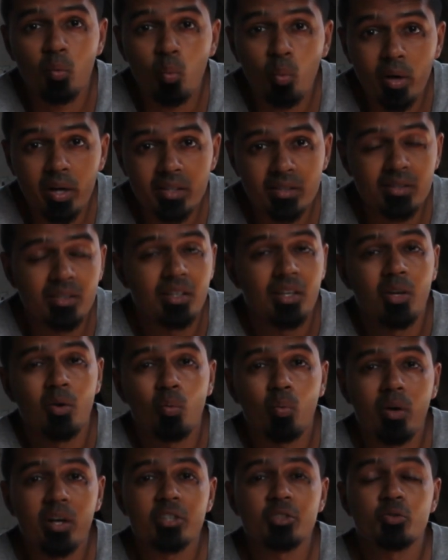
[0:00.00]
Why
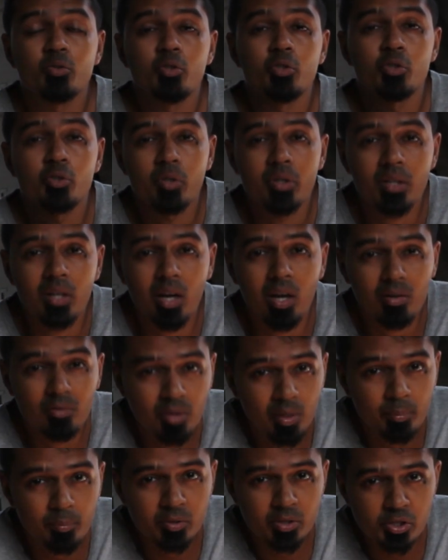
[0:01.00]
should you train all
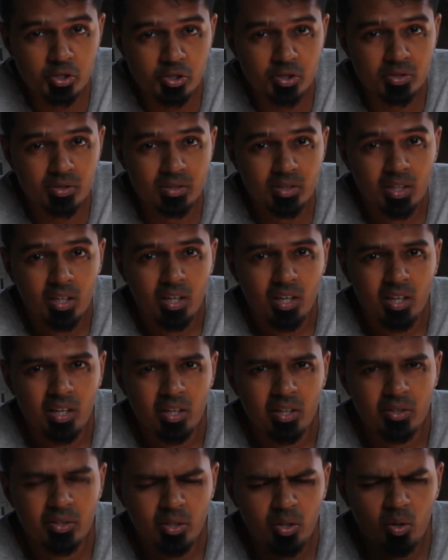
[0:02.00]
rep ranges?
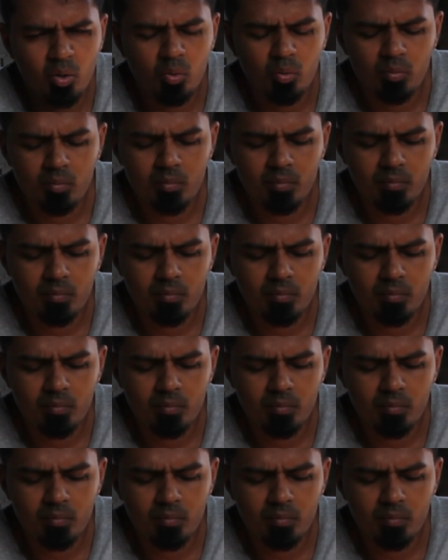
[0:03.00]
Now,